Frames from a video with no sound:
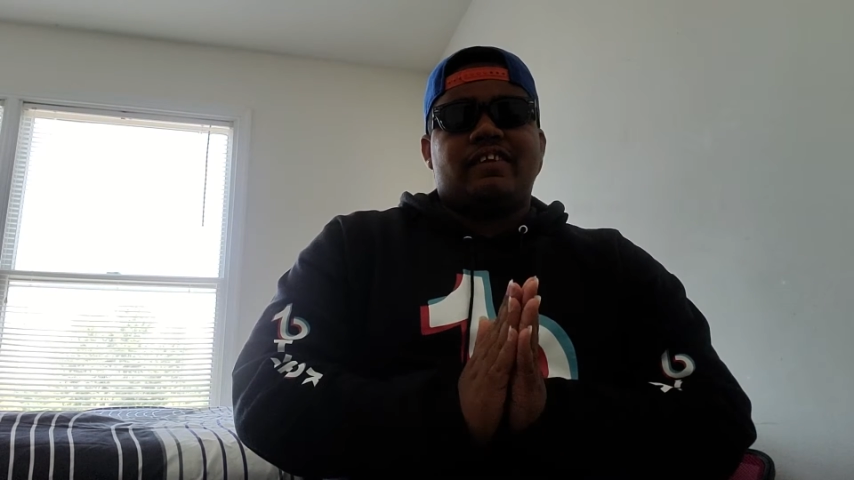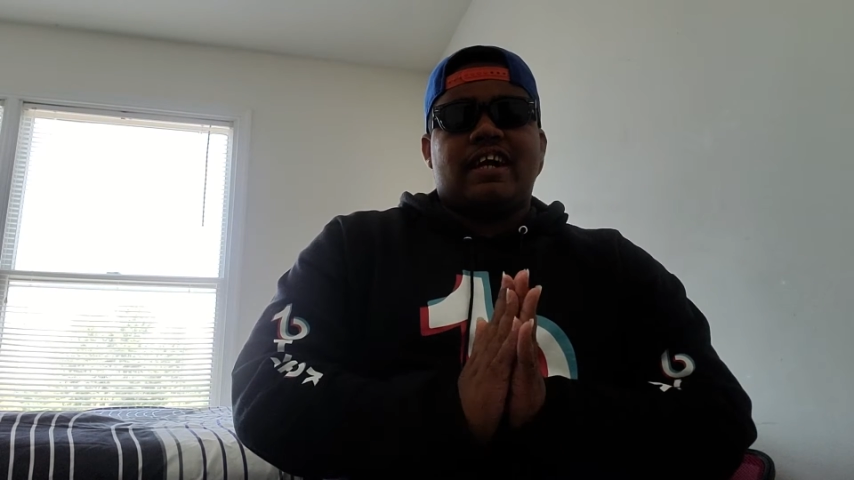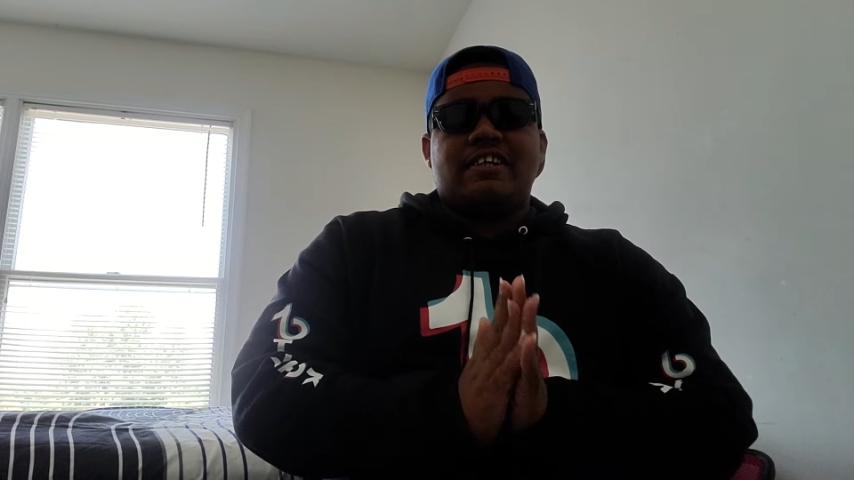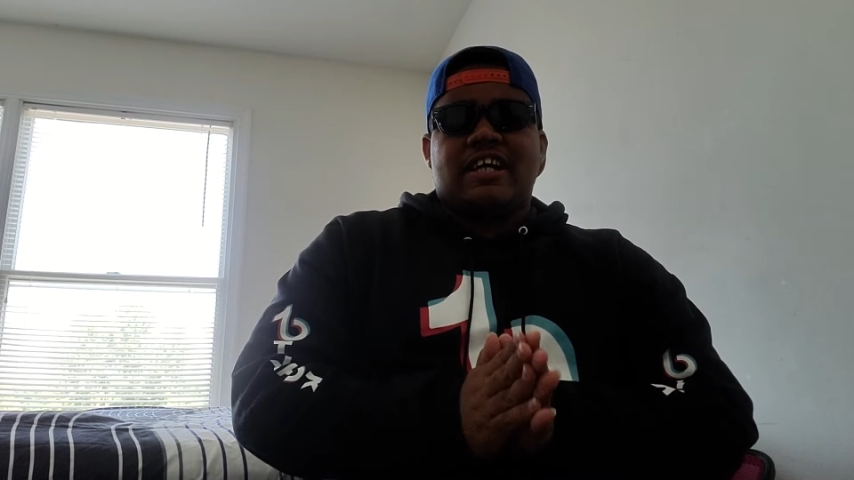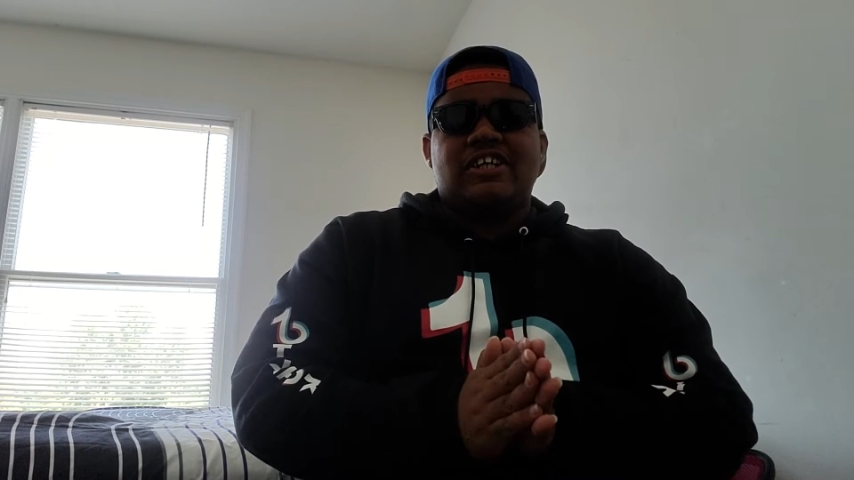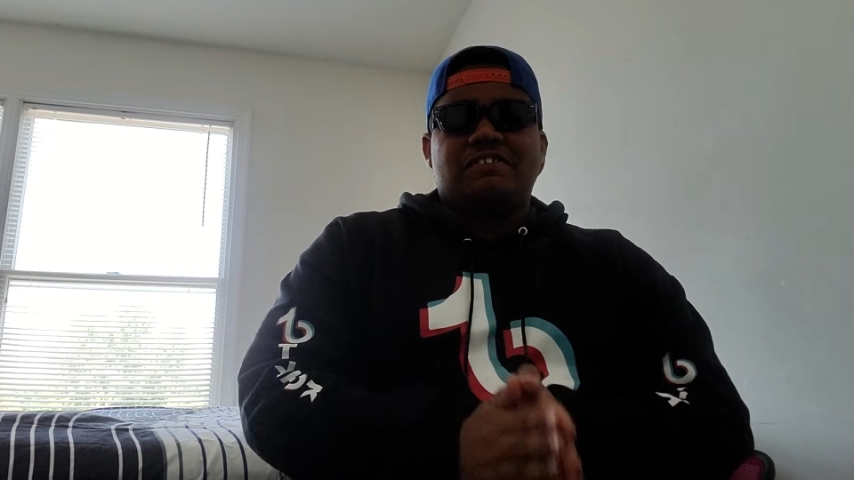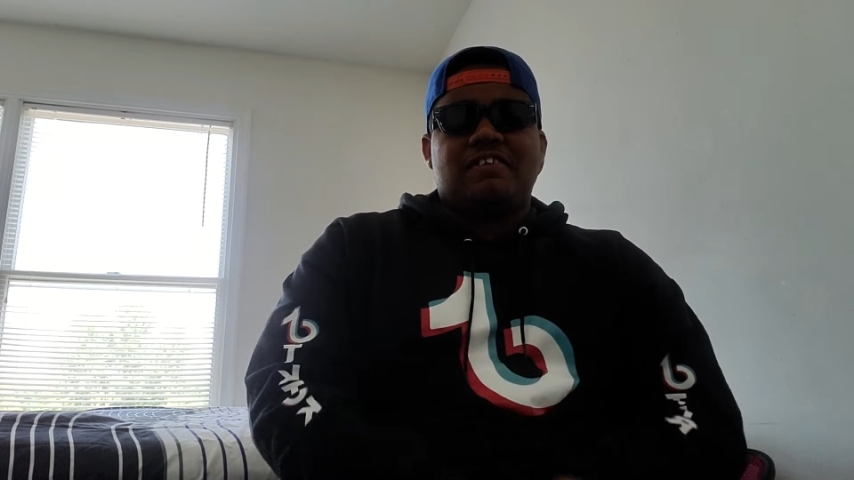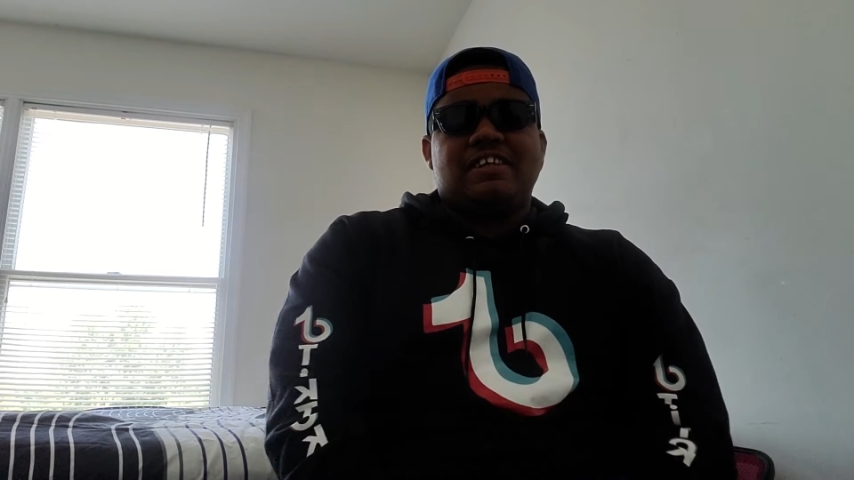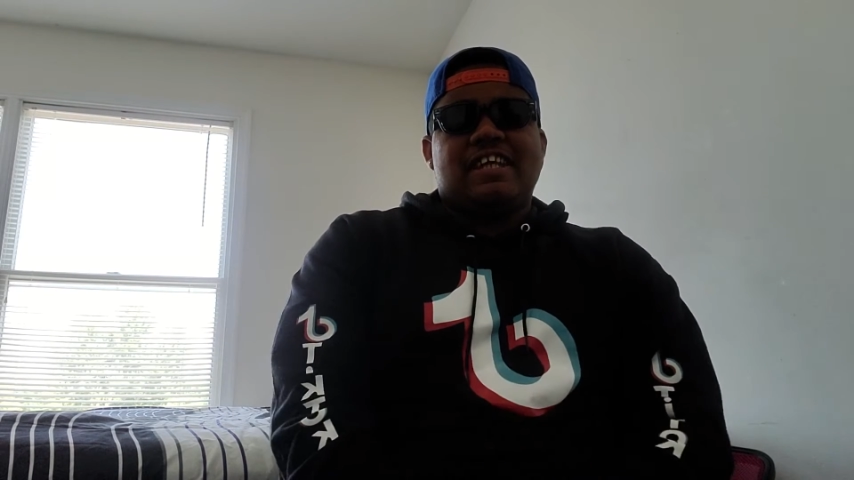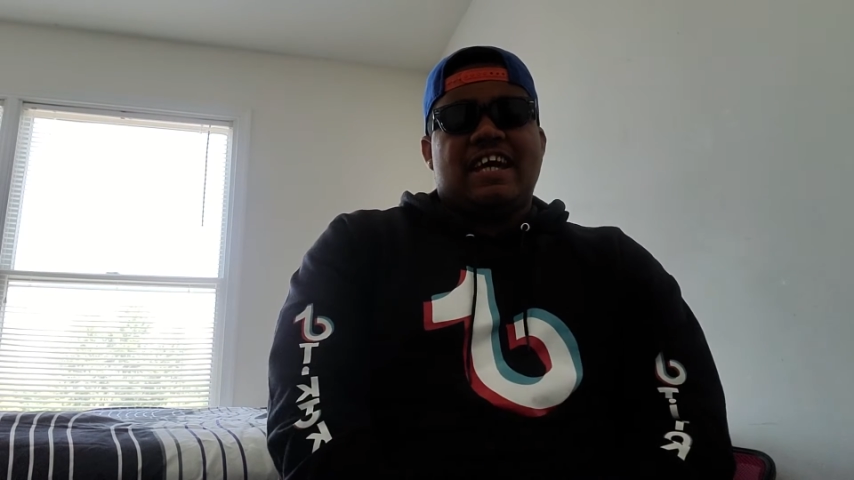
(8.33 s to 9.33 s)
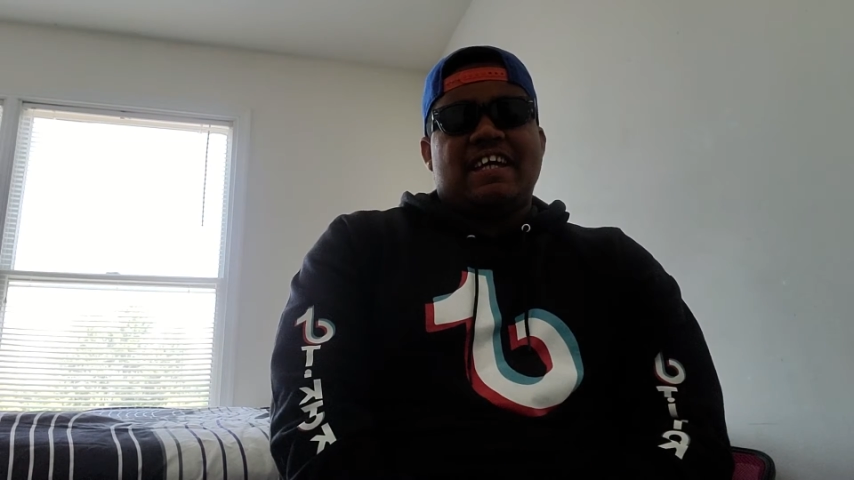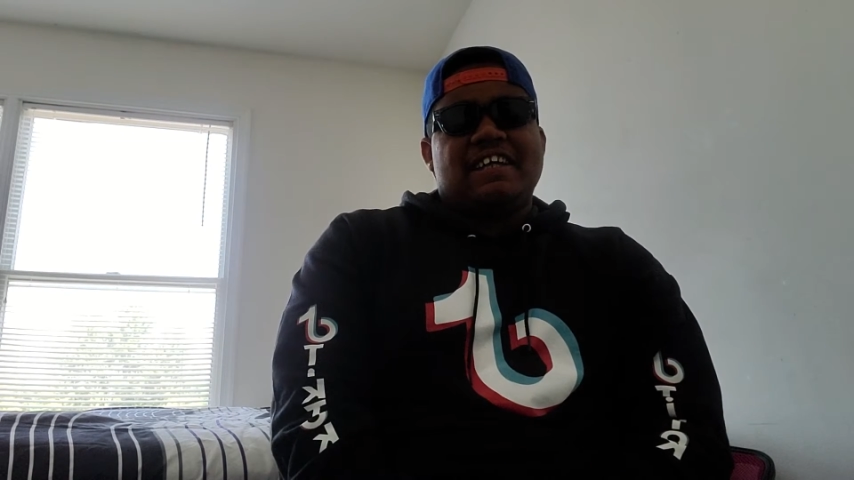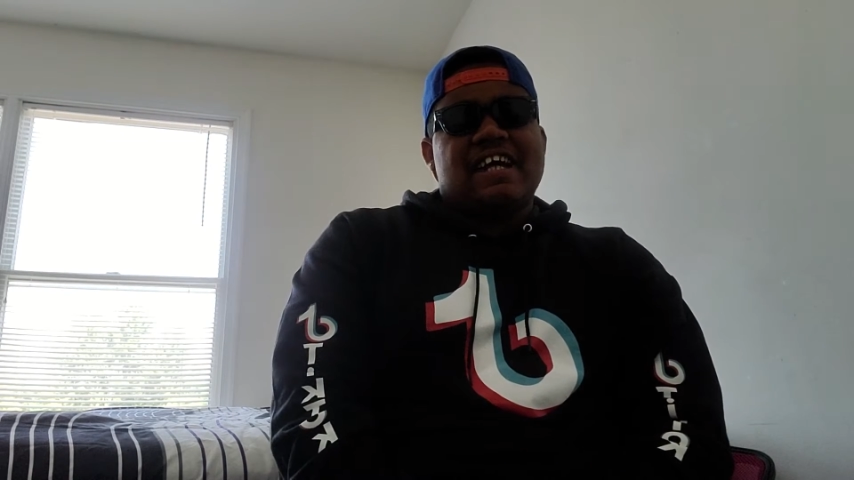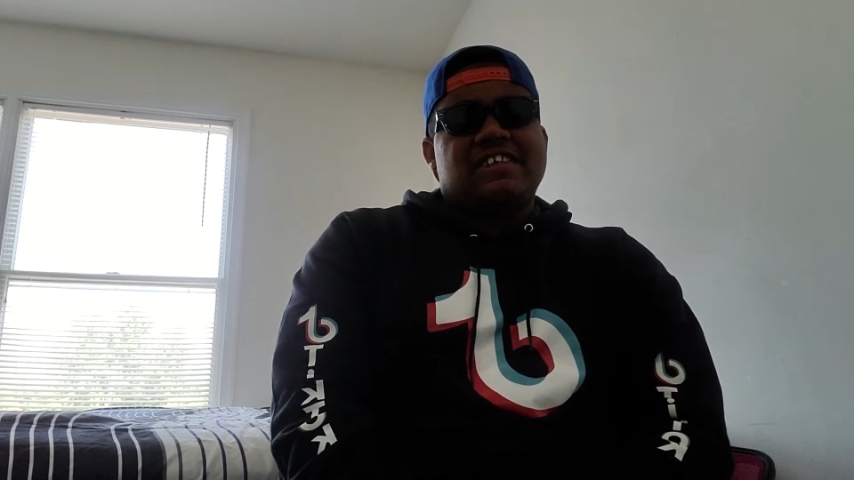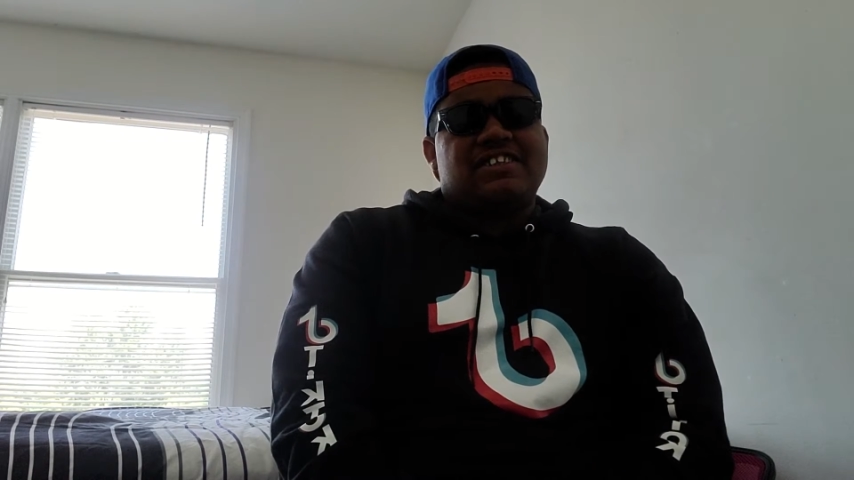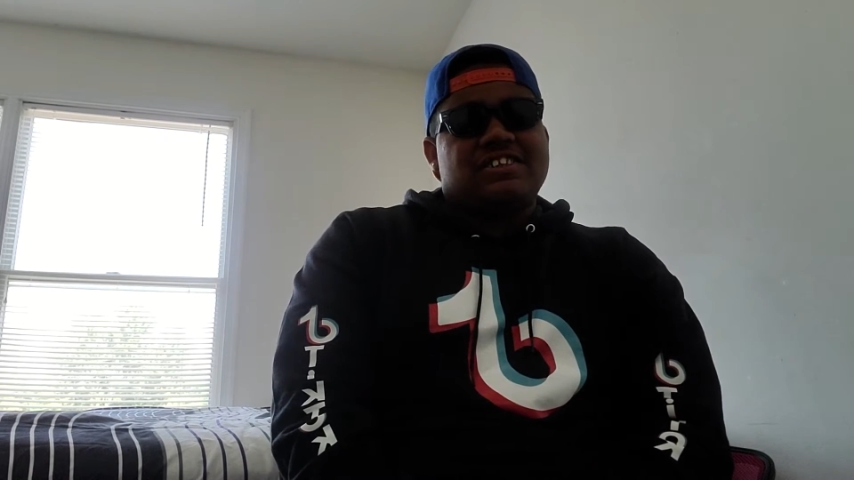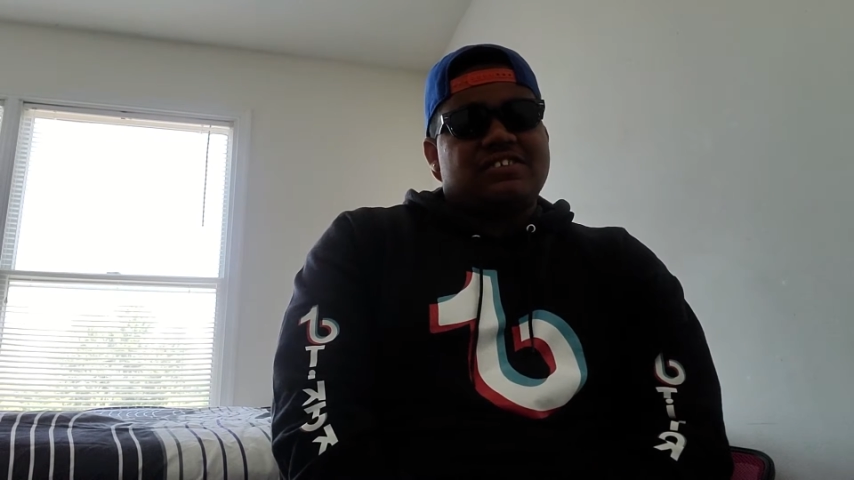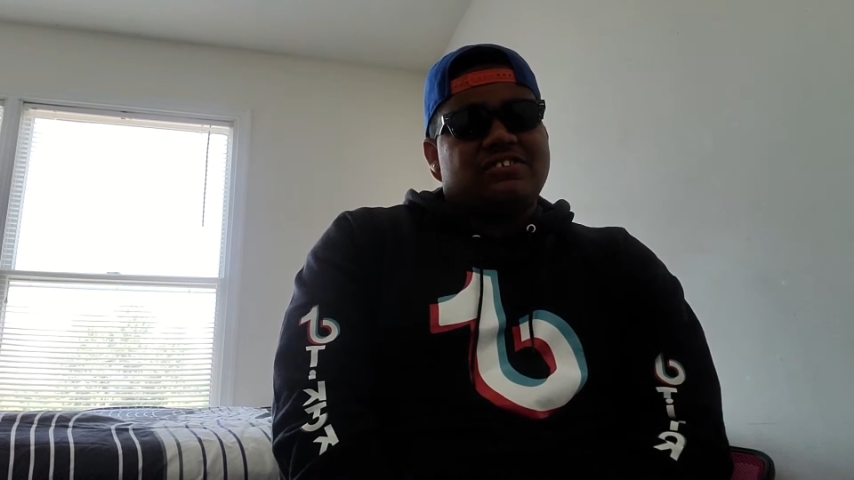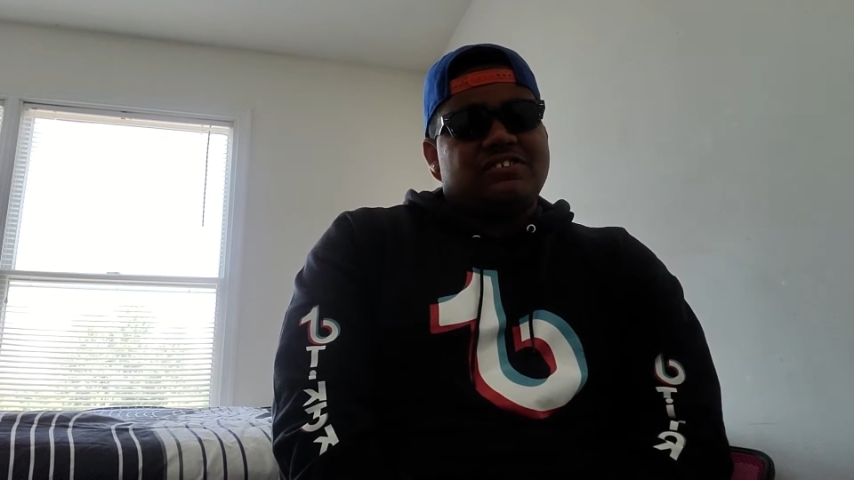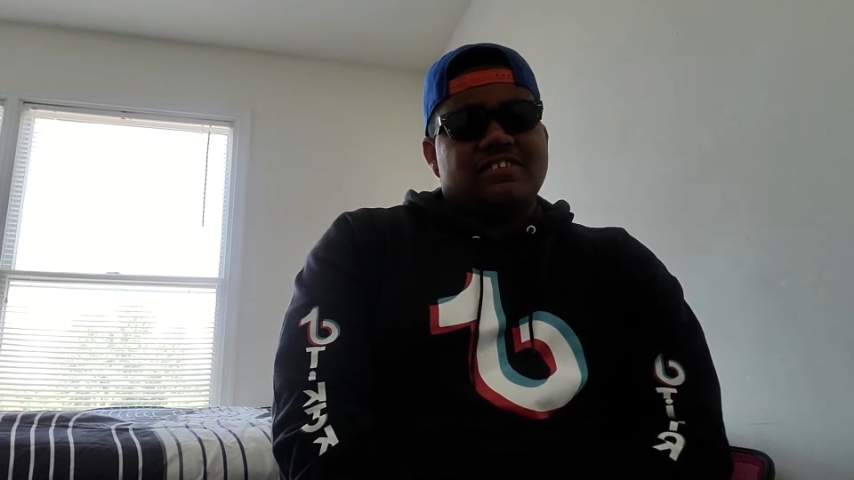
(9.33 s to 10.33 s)
announcement that
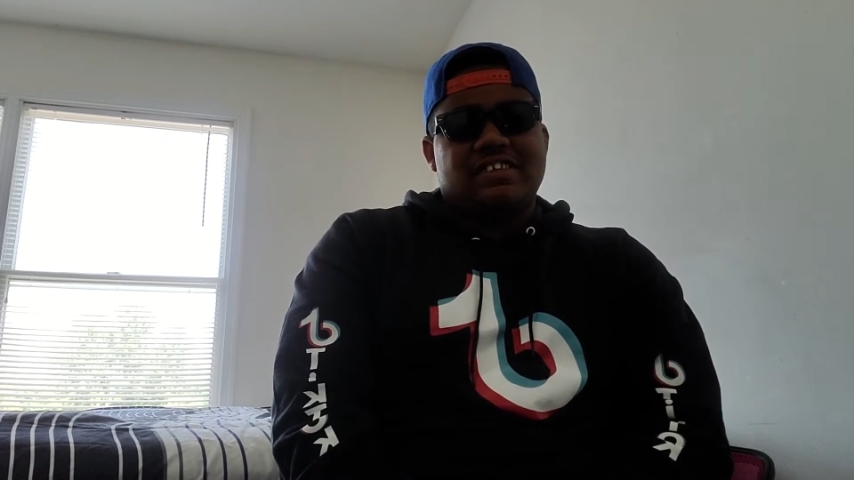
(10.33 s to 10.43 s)
I